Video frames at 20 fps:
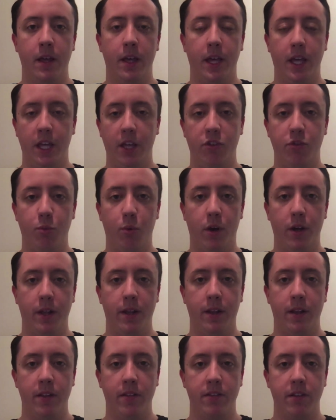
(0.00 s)
Each
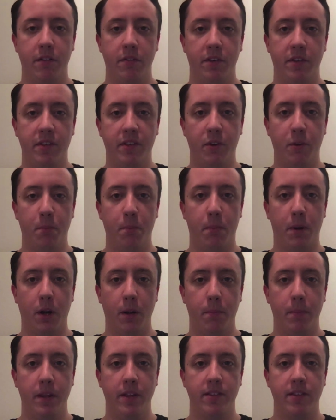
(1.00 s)
one serves its own
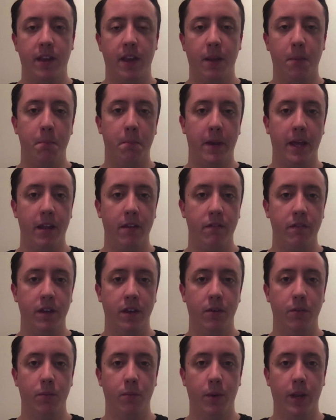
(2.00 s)
purpose and
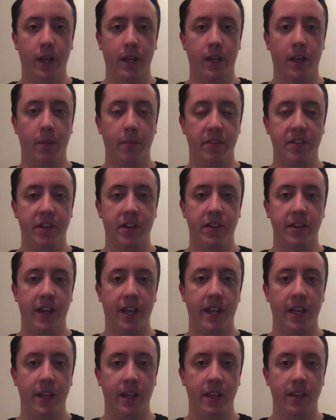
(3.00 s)
benefit when it comes to
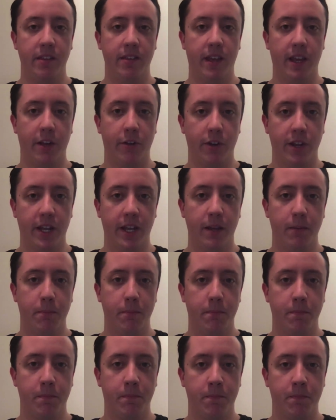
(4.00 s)
data integrity.
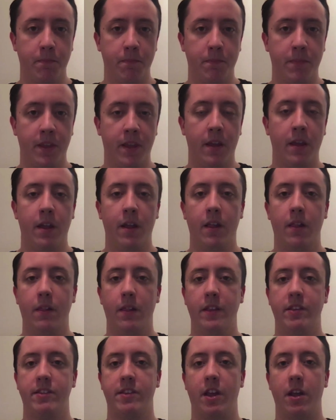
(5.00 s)

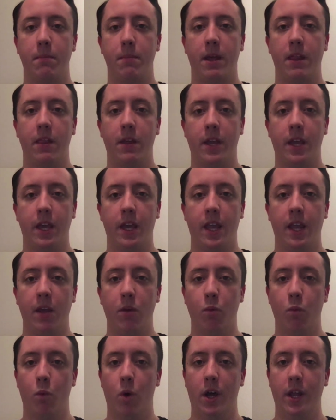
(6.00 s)
Let's start by looking at a
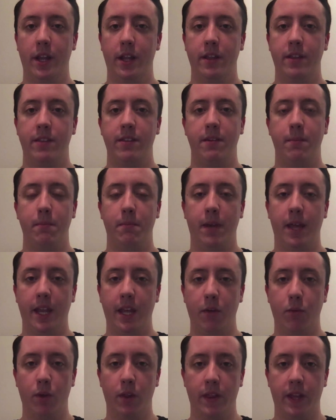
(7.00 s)

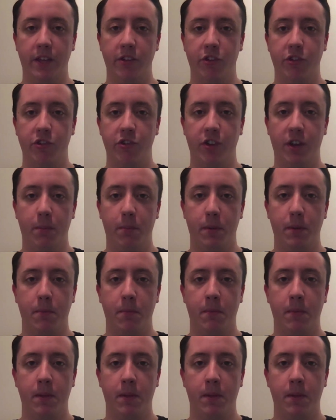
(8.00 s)
one-to-many relationship.